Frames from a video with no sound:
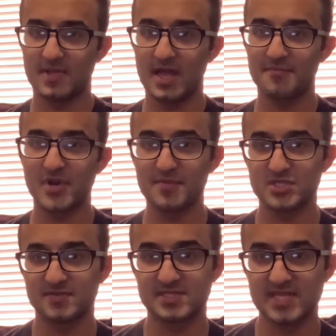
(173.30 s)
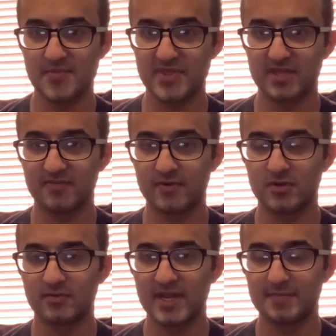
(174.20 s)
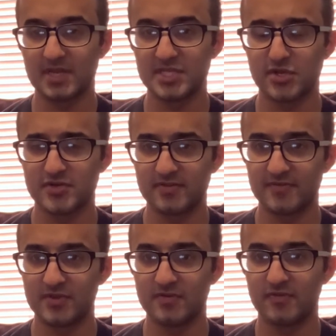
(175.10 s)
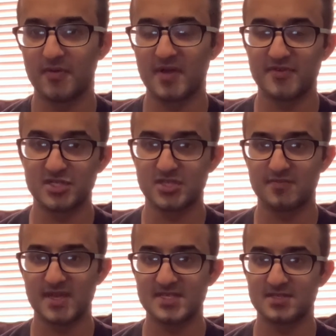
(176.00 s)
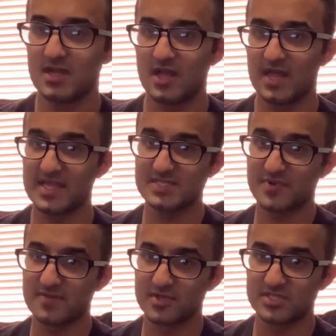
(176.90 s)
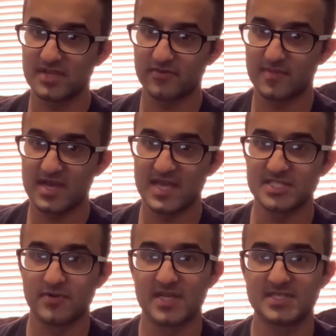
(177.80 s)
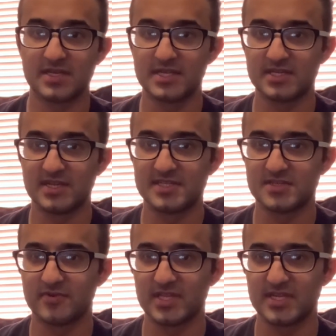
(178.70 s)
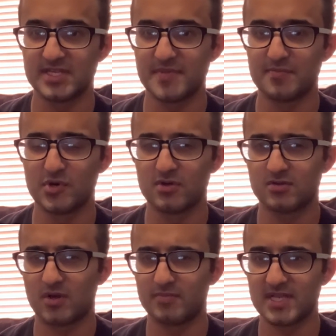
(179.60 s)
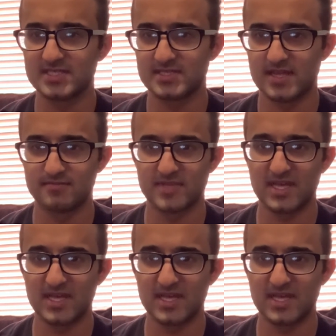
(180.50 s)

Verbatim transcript: And pretty much was the same thing for writing my literature review for my first year in medicine. And that's pretty much it for my essay writing technique. It doesn't really need to be more complex than that,